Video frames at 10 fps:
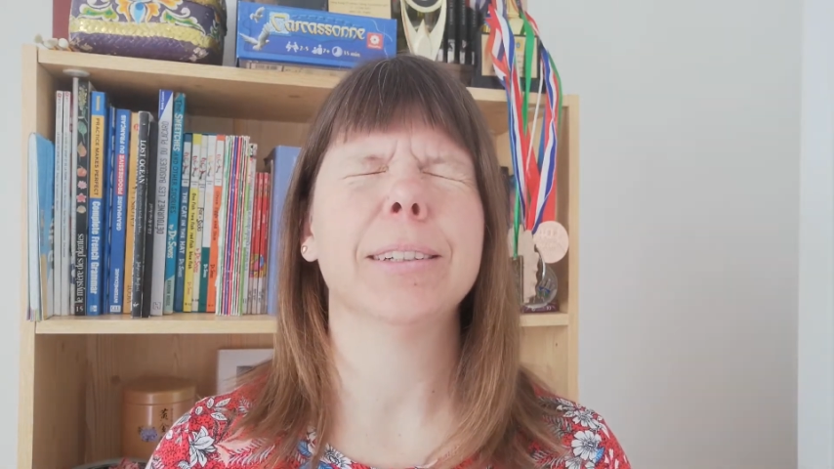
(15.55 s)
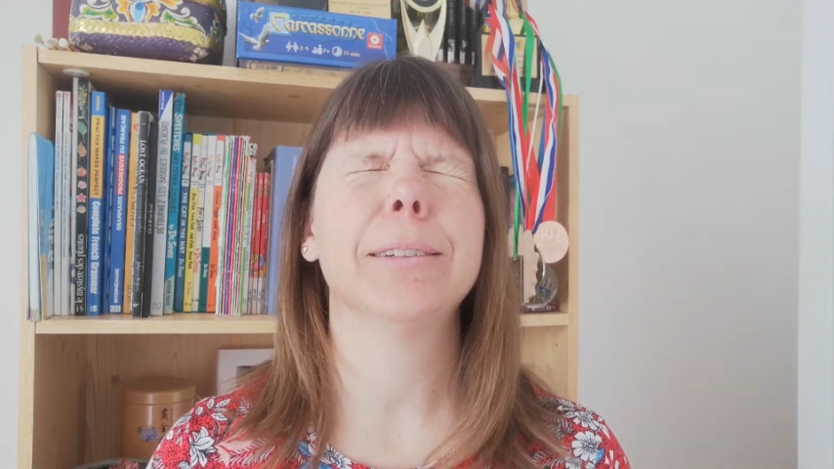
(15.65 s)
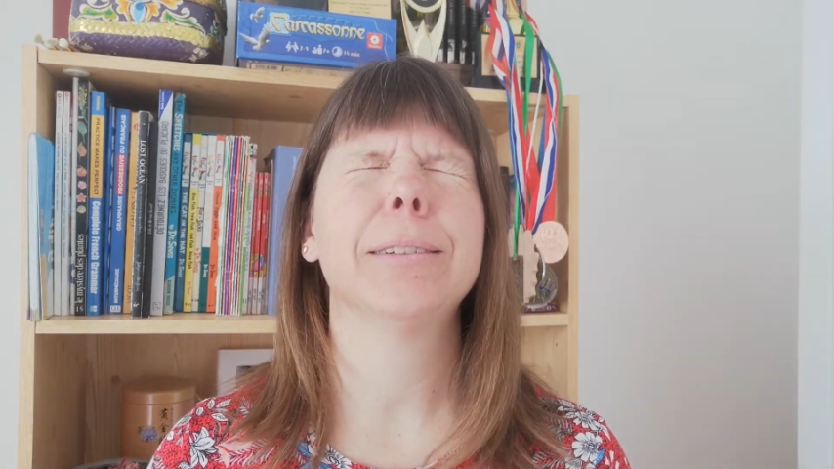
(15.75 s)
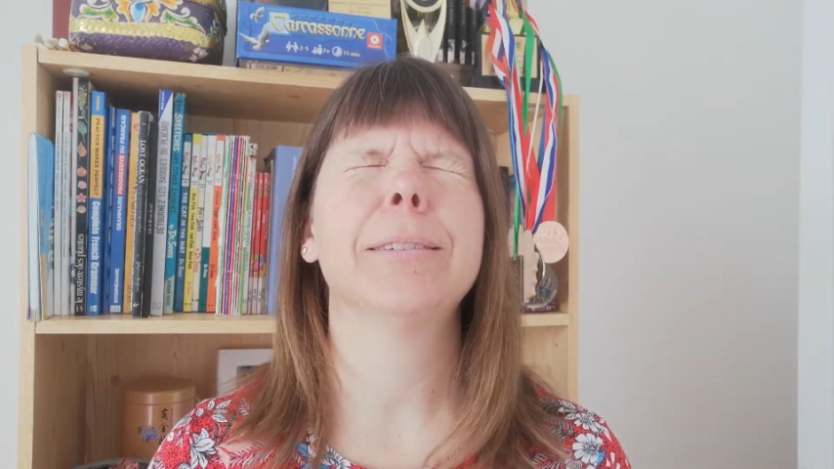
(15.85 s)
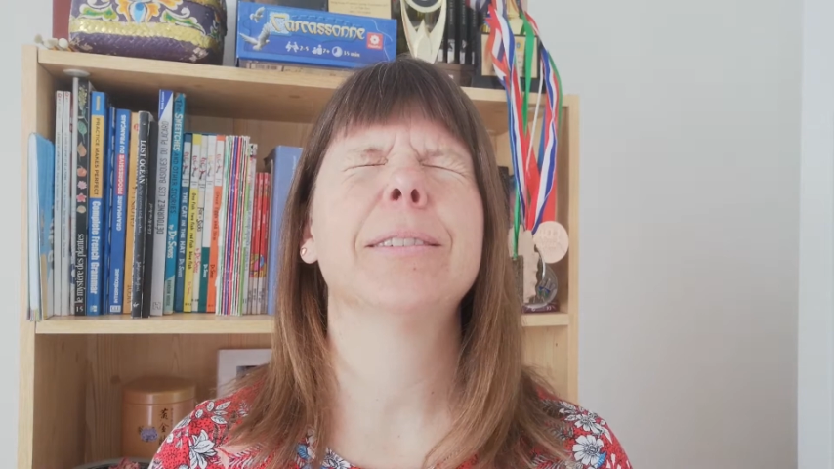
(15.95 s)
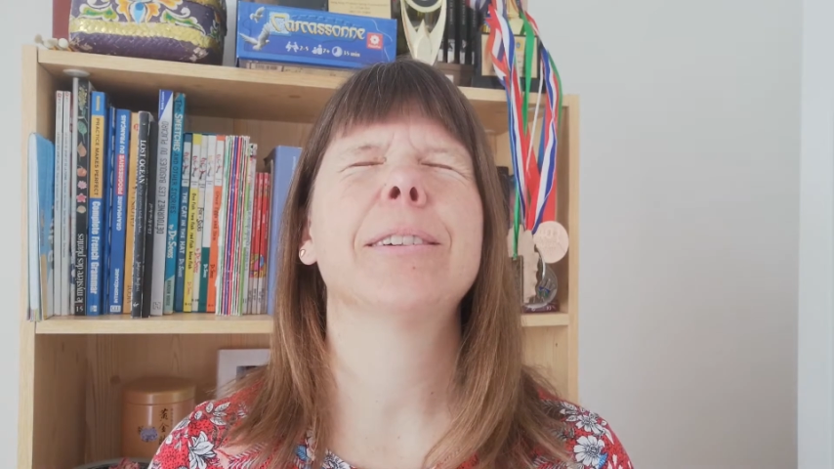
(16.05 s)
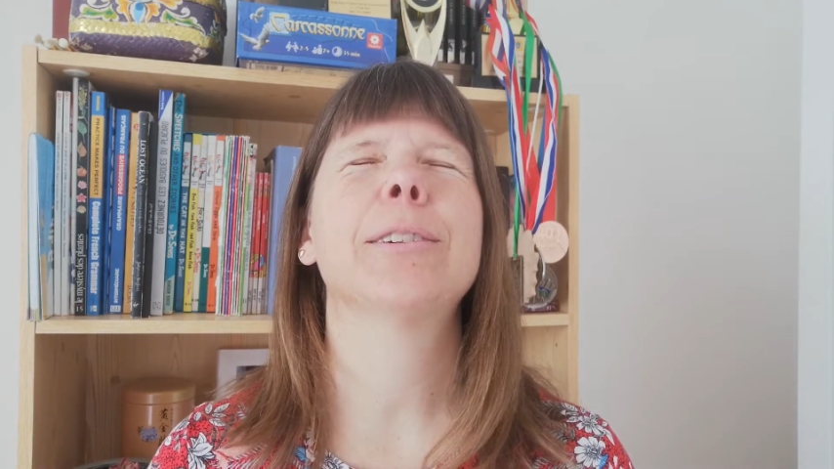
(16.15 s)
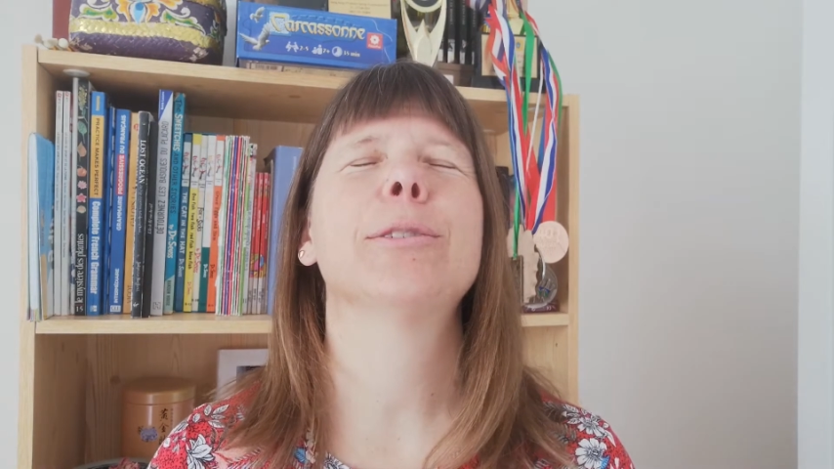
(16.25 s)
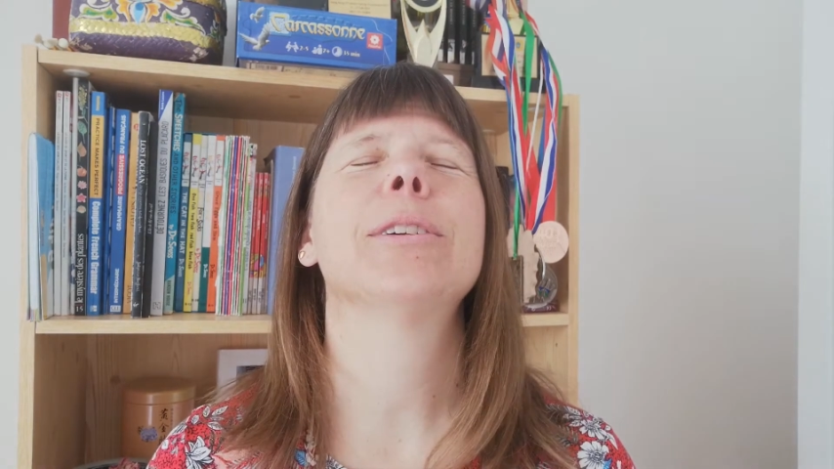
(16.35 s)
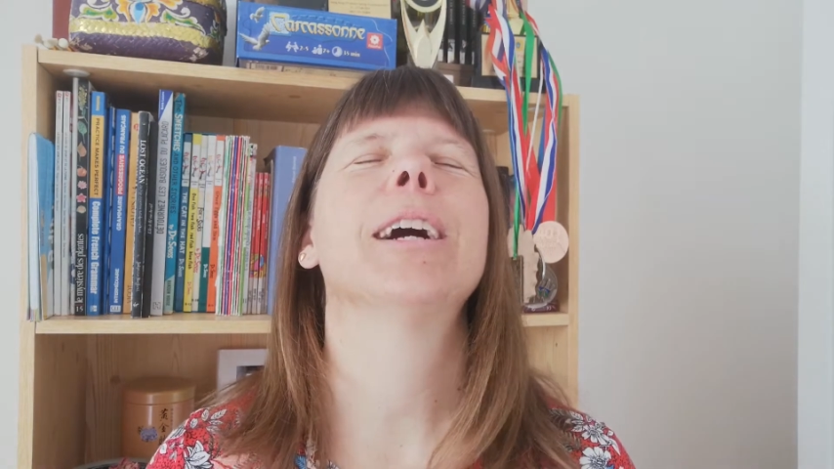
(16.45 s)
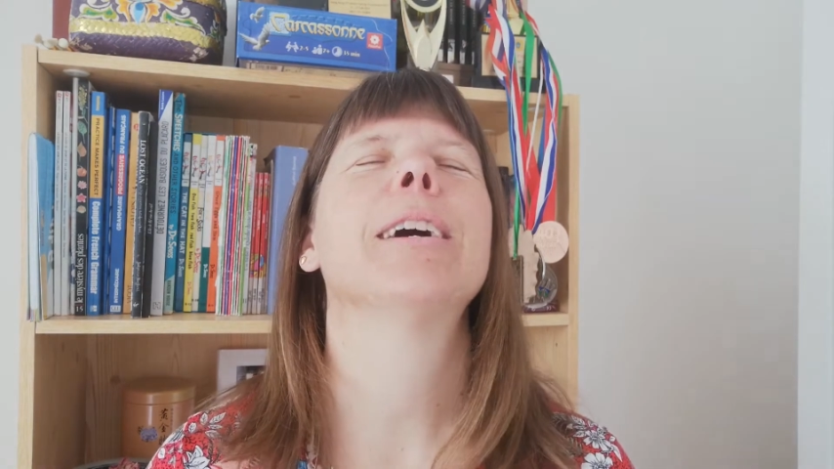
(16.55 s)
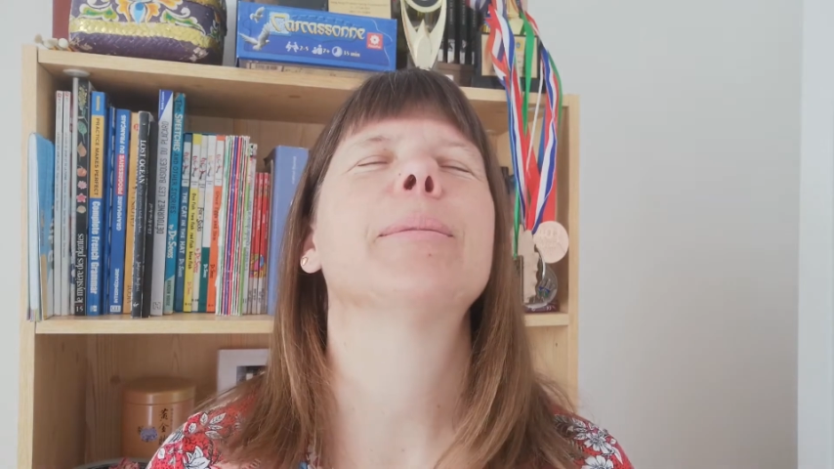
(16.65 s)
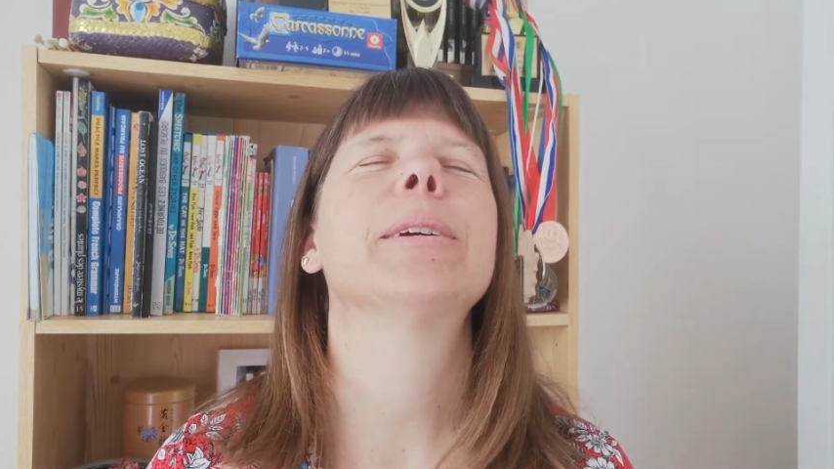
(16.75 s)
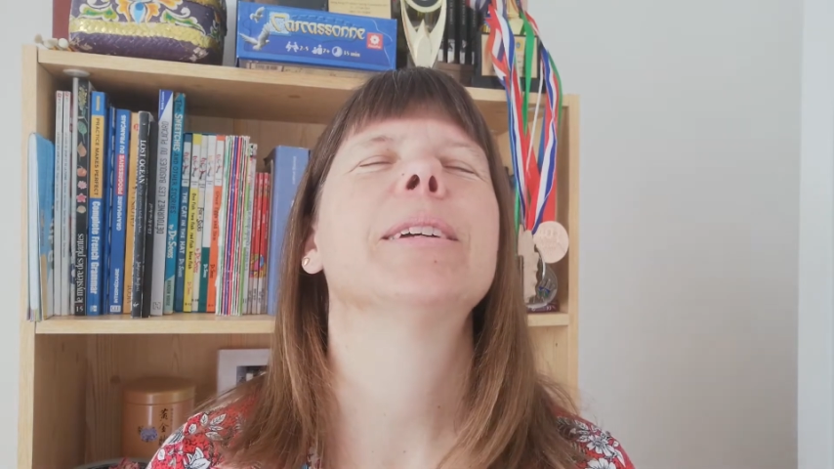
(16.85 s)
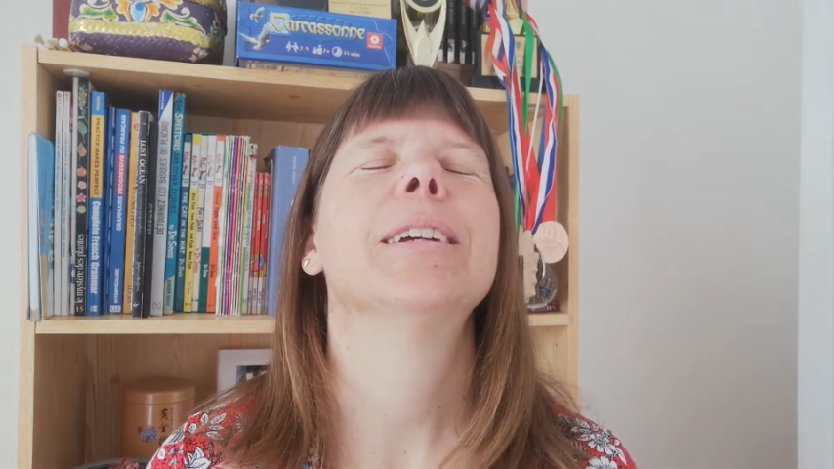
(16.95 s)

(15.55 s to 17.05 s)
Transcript: oh crap,